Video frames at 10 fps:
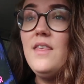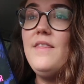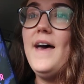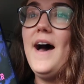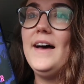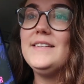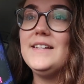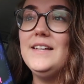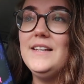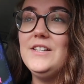that
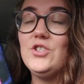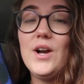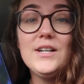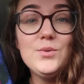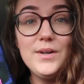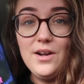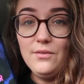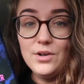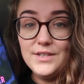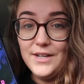is trying to
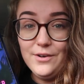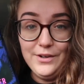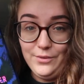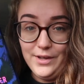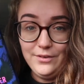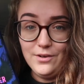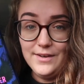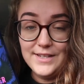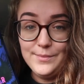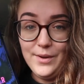uncover a serial killer
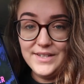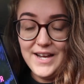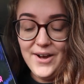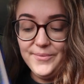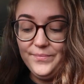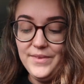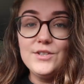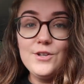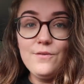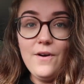in a small town.
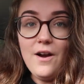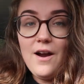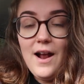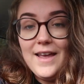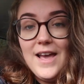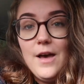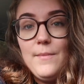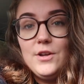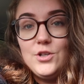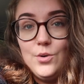So far I
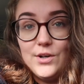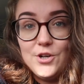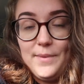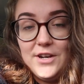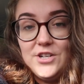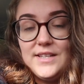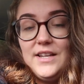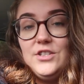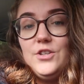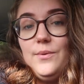am two hundred pages
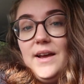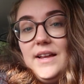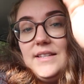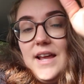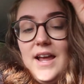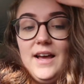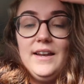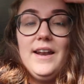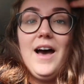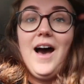into it
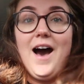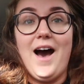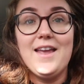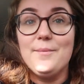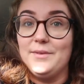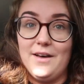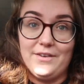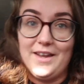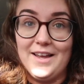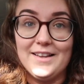and I am
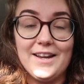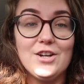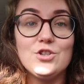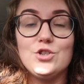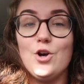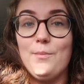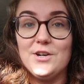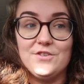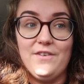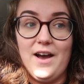loving it. Like, it is so
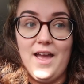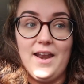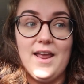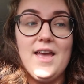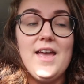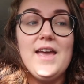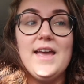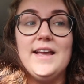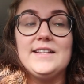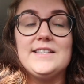much fun.
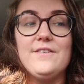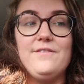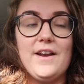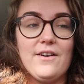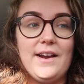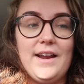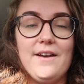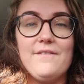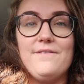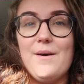It's
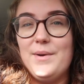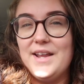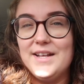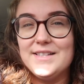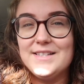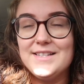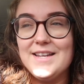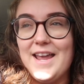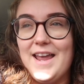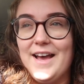very feminist
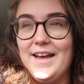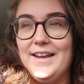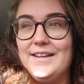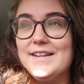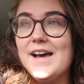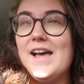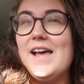and